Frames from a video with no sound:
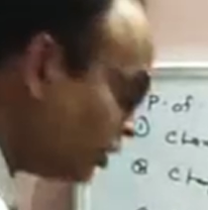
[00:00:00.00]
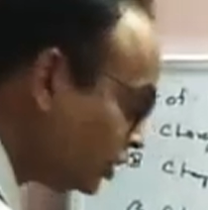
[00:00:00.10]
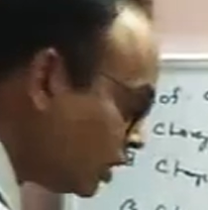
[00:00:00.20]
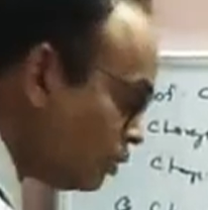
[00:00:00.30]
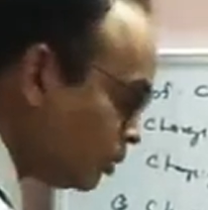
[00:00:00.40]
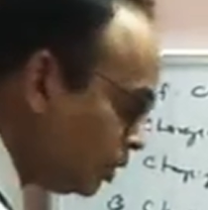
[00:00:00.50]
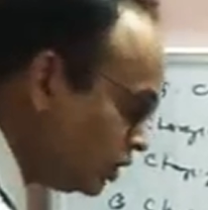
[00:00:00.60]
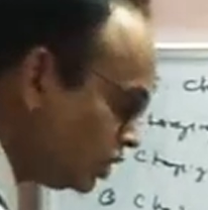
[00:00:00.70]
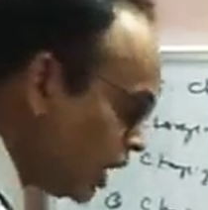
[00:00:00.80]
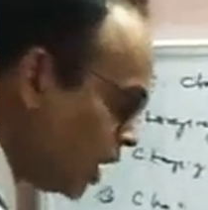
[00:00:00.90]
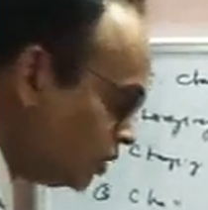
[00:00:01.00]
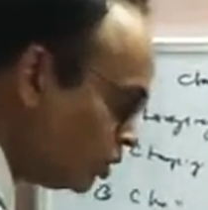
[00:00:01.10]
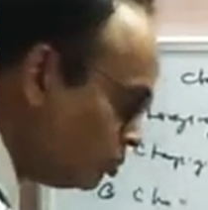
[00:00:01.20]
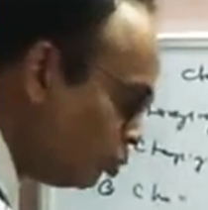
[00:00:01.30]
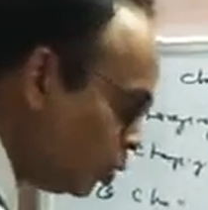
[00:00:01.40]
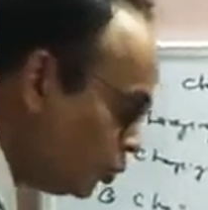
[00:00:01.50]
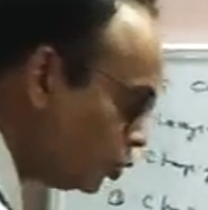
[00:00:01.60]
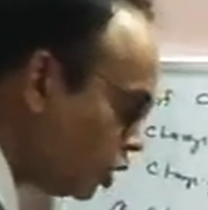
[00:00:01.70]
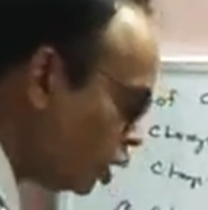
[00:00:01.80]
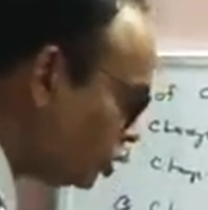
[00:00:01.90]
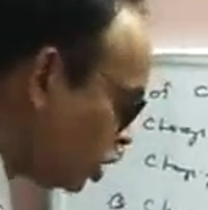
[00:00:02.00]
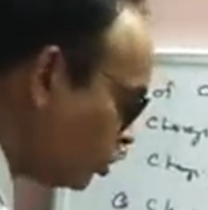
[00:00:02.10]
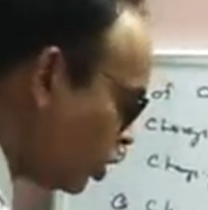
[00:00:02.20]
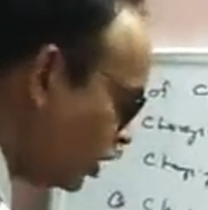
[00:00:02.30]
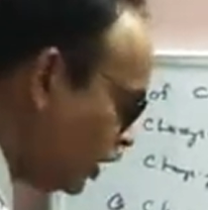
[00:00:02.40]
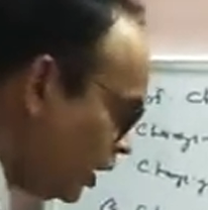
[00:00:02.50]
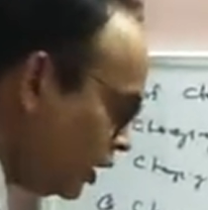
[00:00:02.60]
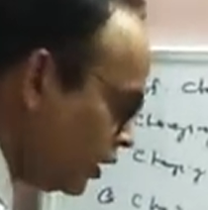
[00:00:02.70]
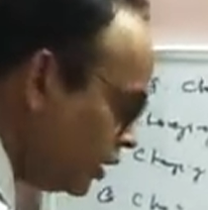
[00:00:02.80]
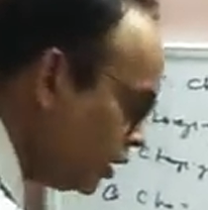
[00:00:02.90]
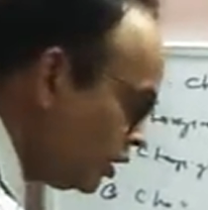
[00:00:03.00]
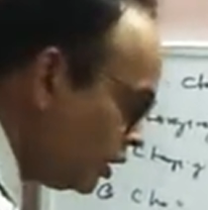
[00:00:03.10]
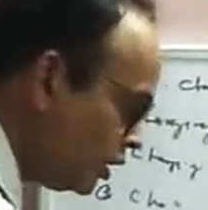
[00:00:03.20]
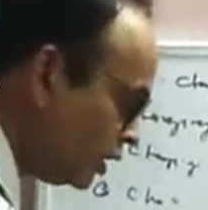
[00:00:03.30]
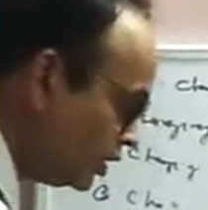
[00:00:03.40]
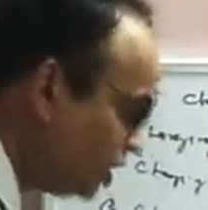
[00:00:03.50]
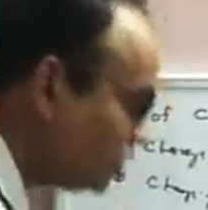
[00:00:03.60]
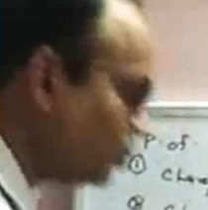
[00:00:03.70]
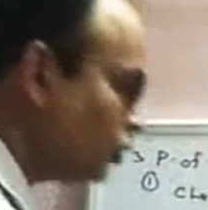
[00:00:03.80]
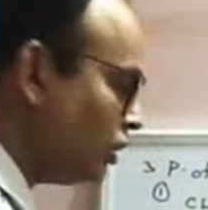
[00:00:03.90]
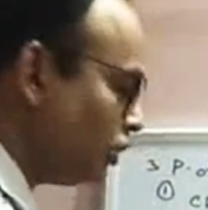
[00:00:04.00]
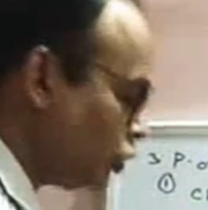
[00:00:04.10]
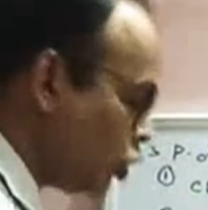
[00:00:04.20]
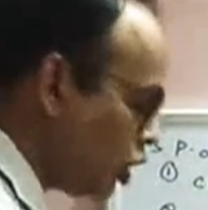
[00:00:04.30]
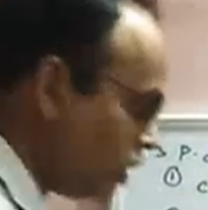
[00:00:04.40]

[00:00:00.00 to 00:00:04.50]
some of the charge move to the other body. This process is called